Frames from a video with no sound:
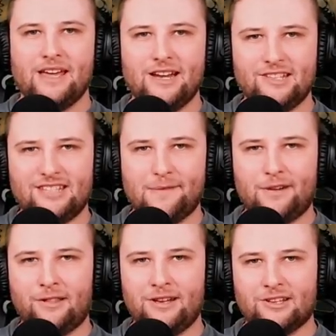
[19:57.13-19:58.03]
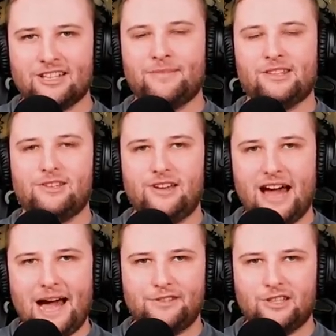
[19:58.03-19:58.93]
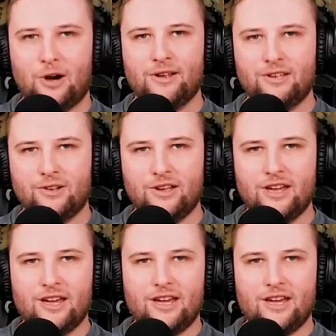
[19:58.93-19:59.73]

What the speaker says: It is definitely not something that you have to go and do.